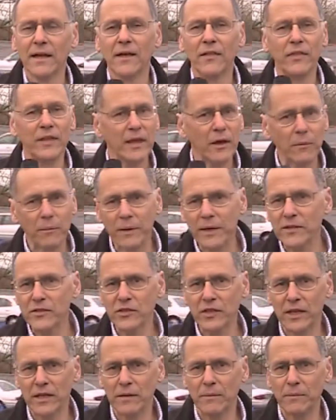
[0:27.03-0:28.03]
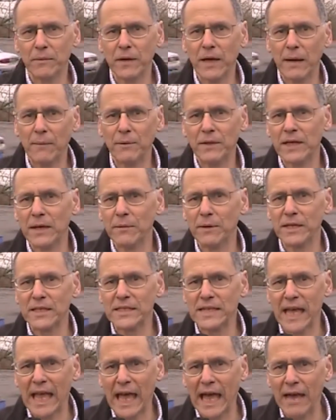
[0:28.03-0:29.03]
the obesity epidemic is
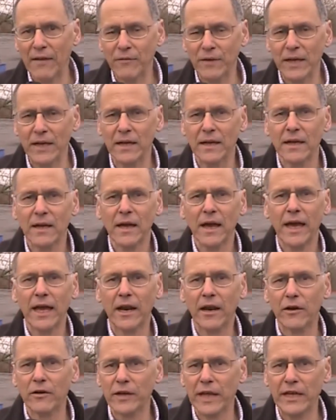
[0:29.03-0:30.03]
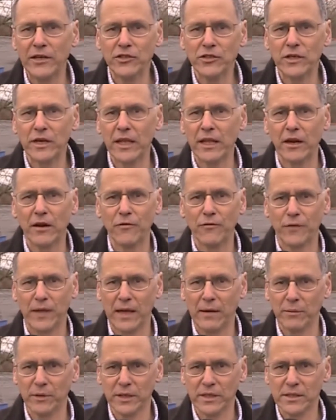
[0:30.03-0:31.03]
having on our nation and our
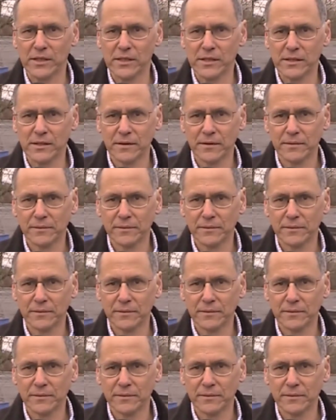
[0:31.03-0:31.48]
families.